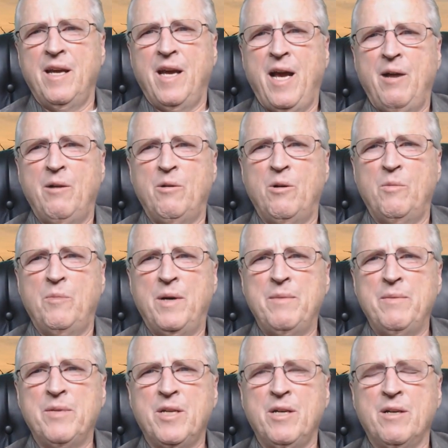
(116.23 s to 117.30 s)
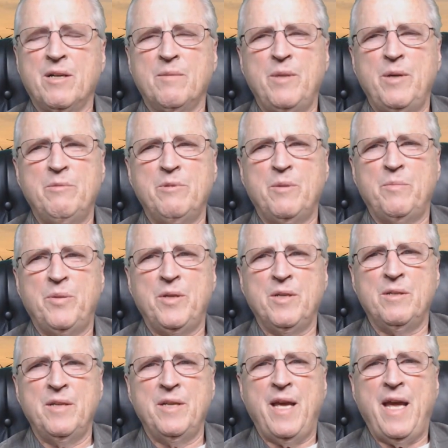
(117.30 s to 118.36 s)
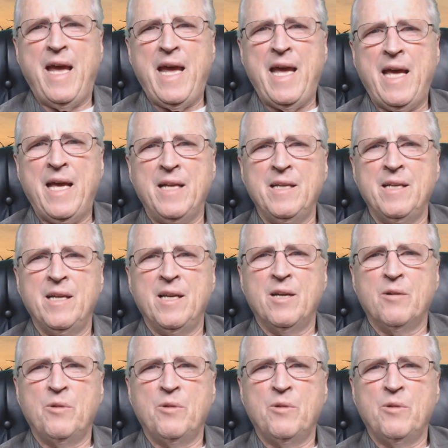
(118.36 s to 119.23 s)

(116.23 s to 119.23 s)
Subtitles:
how Obamacare can be repealed and